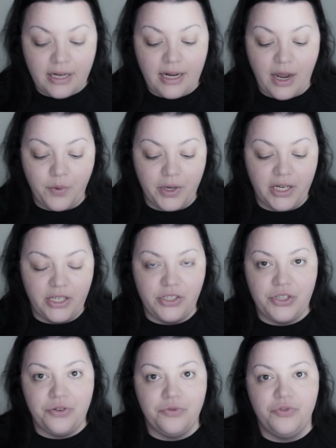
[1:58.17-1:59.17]
Now we're gonna
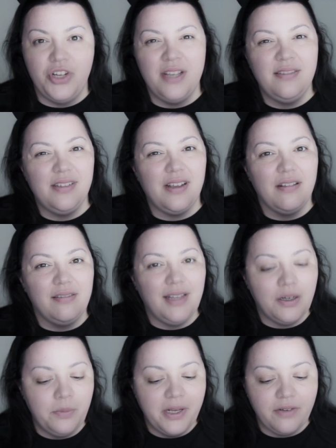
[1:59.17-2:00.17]
do just a
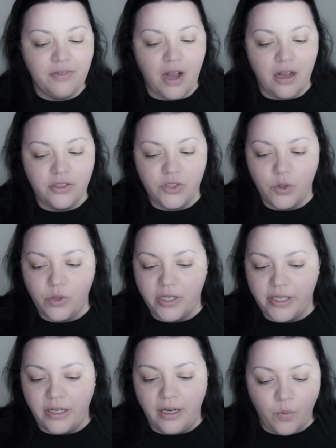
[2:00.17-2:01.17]
little bit of
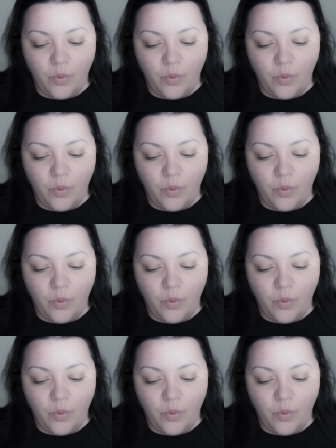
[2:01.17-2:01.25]
contour.